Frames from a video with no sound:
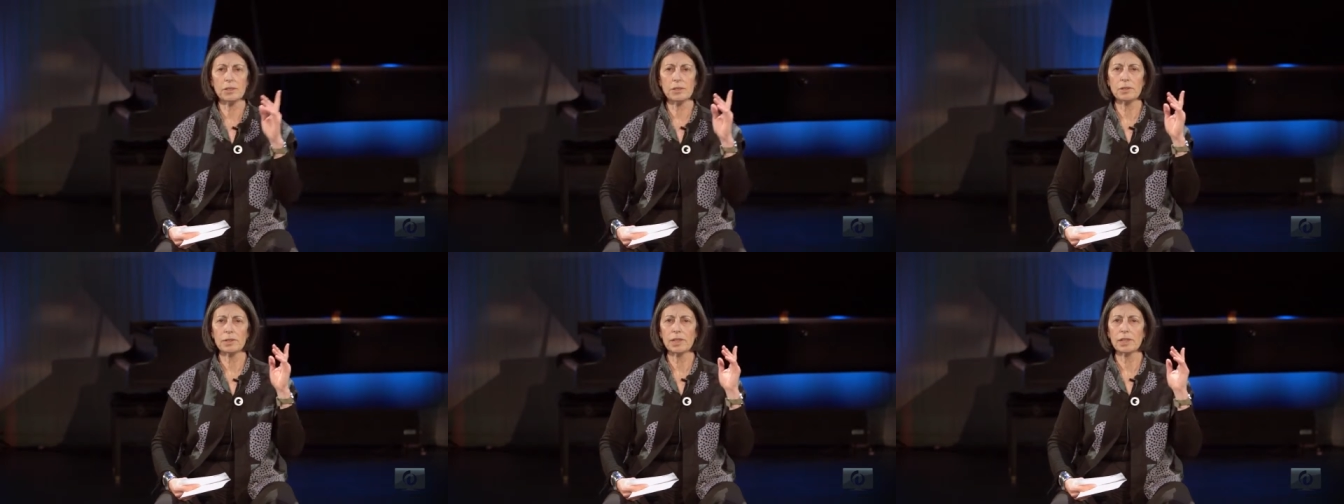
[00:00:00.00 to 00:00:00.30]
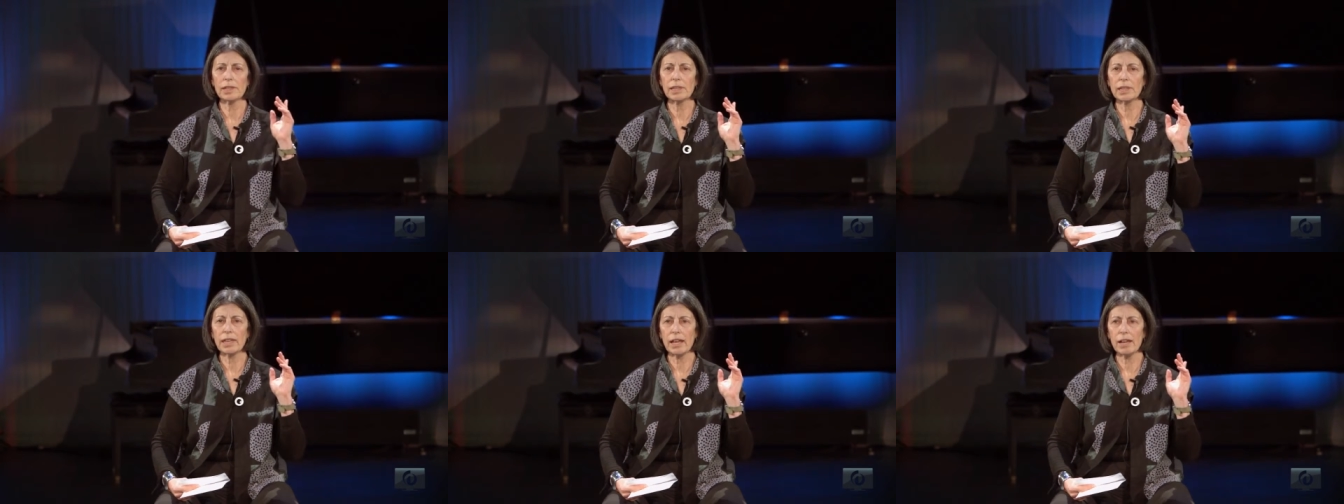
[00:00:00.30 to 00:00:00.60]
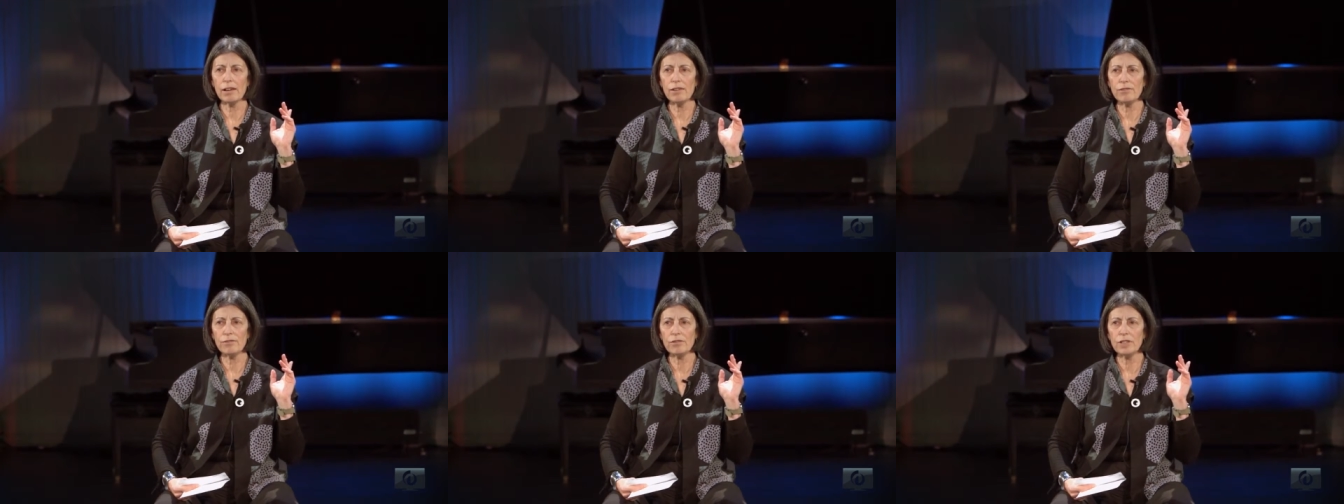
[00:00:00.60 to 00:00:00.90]
to the
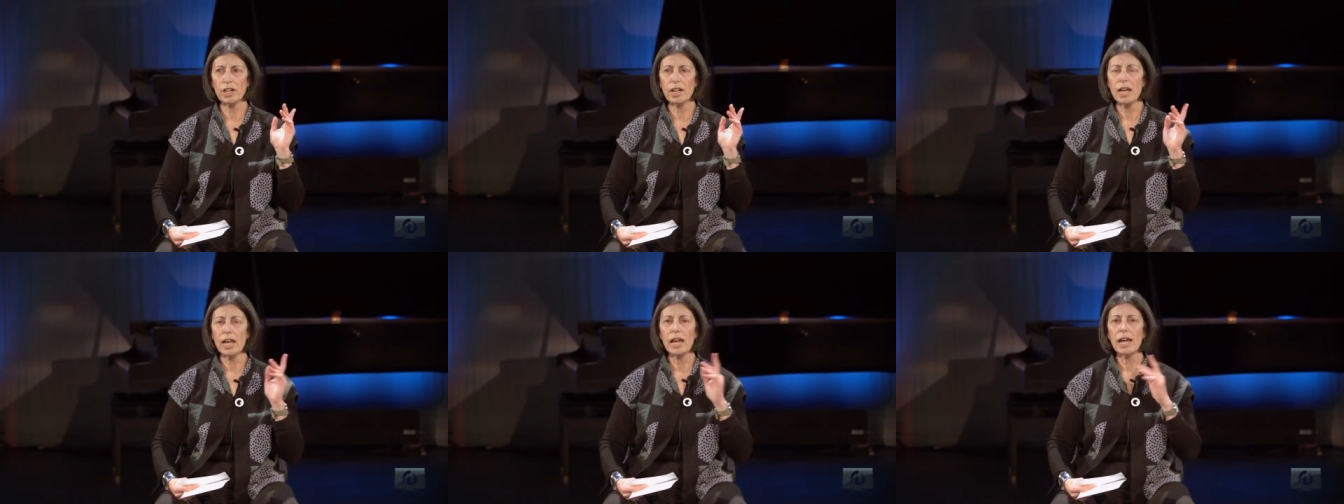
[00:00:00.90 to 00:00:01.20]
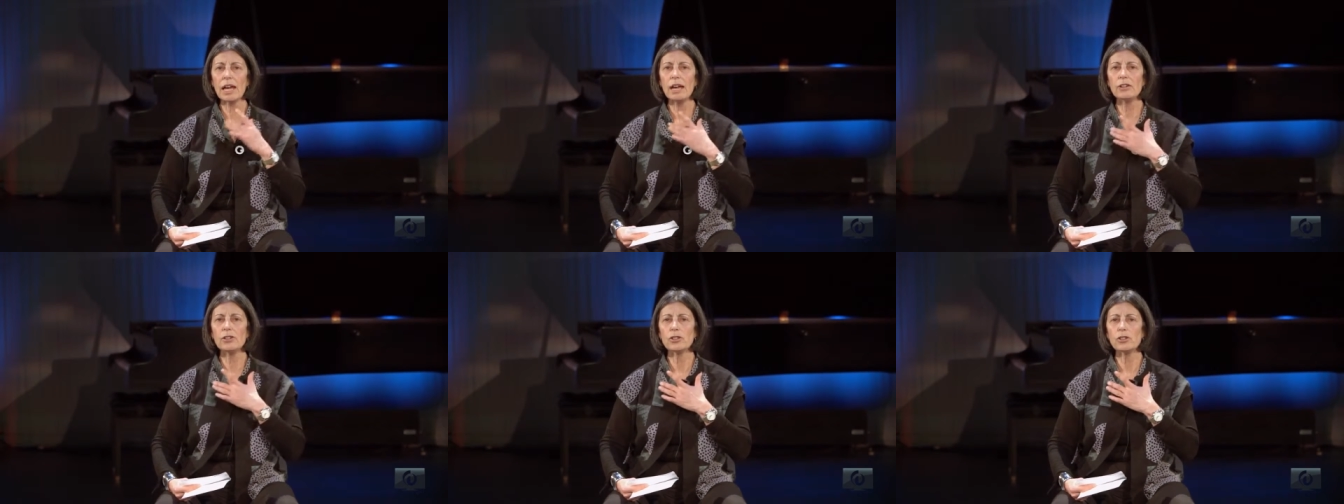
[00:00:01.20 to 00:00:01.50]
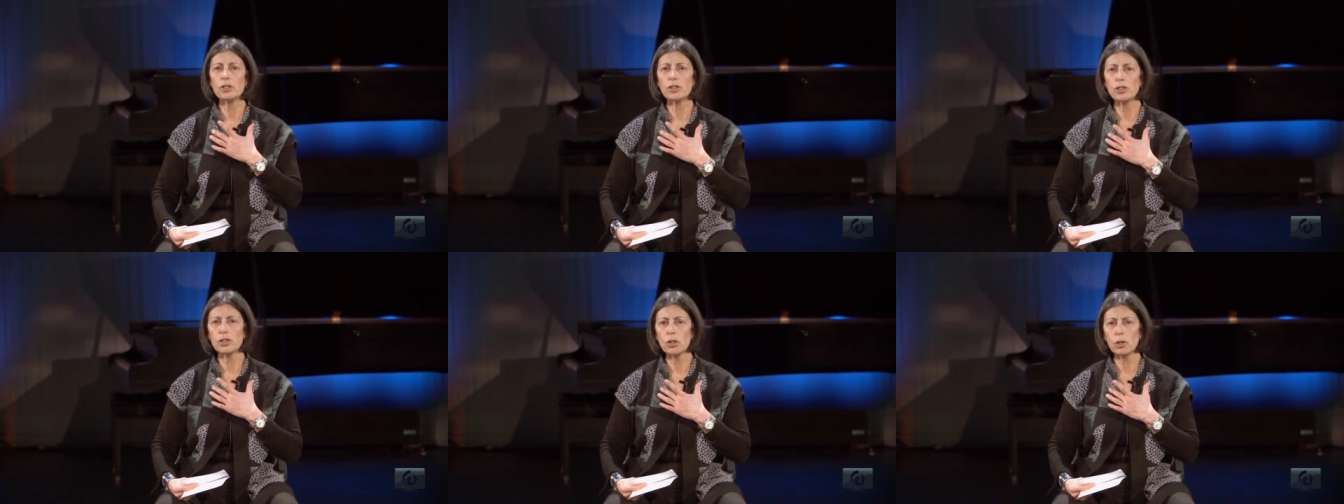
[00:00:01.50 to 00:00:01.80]
left as
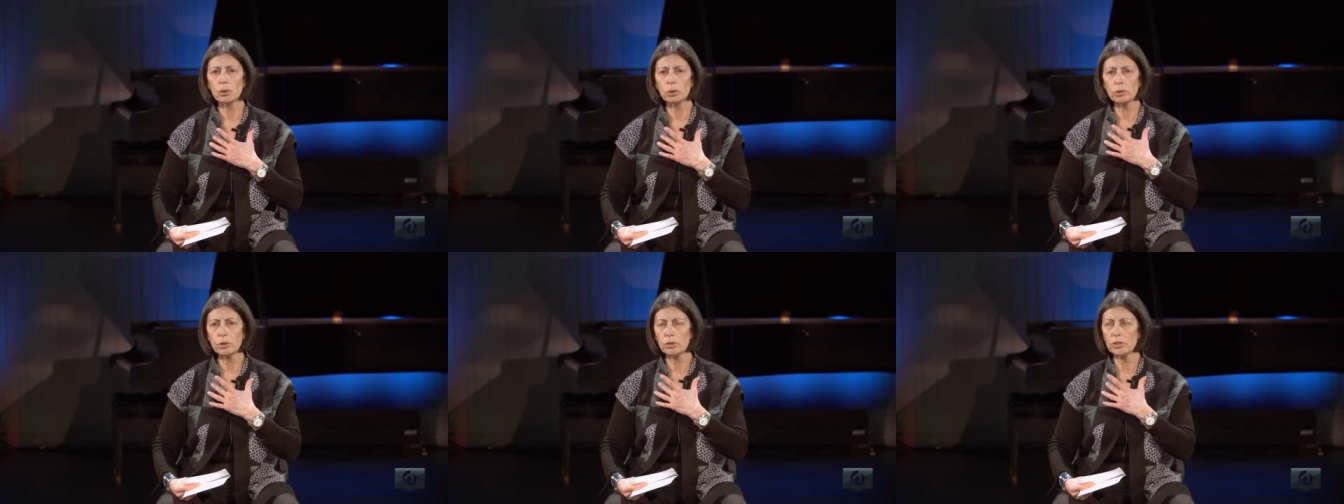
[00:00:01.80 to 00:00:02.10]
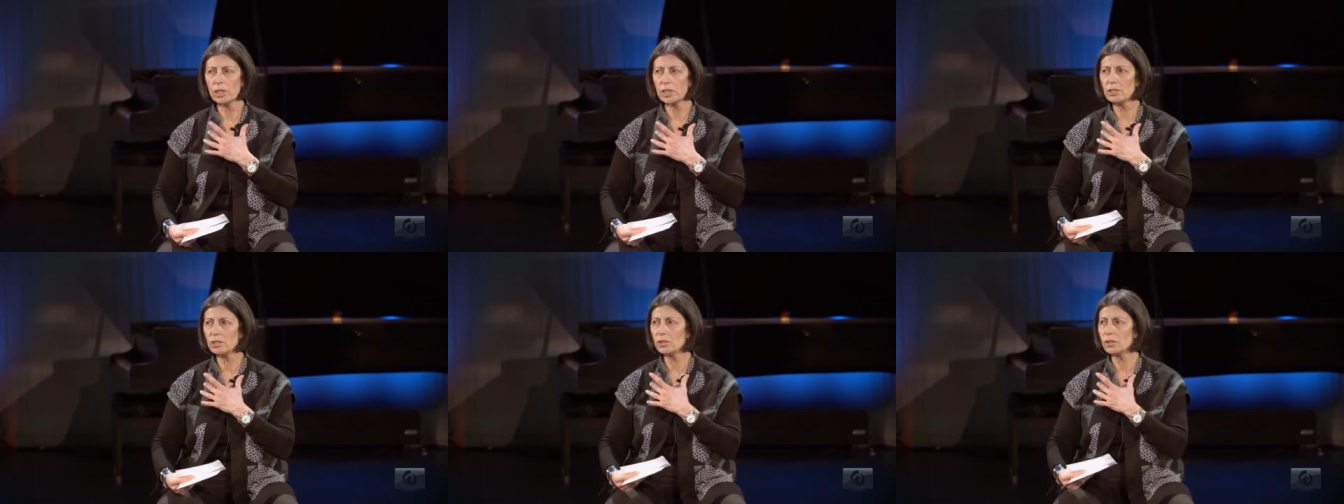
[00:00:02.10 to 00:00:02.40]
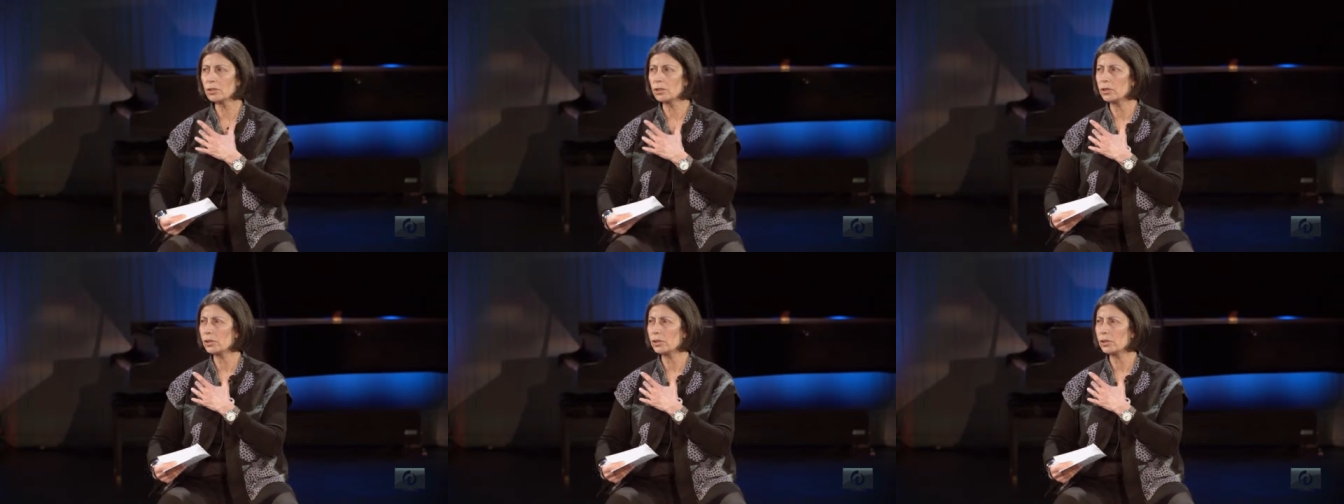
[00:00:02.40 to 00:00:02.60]
your shoulders and